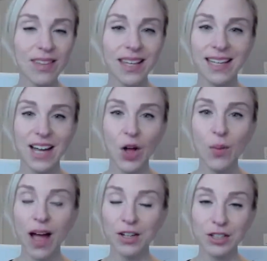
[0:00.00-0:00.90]
it can help
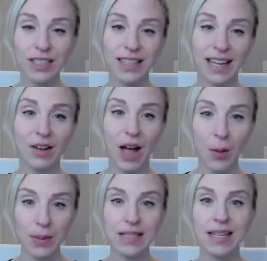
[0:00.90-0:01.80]
actually like
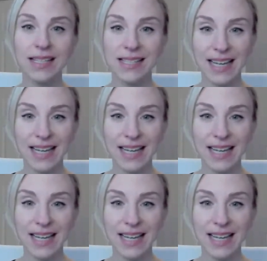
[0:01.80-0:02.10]
help us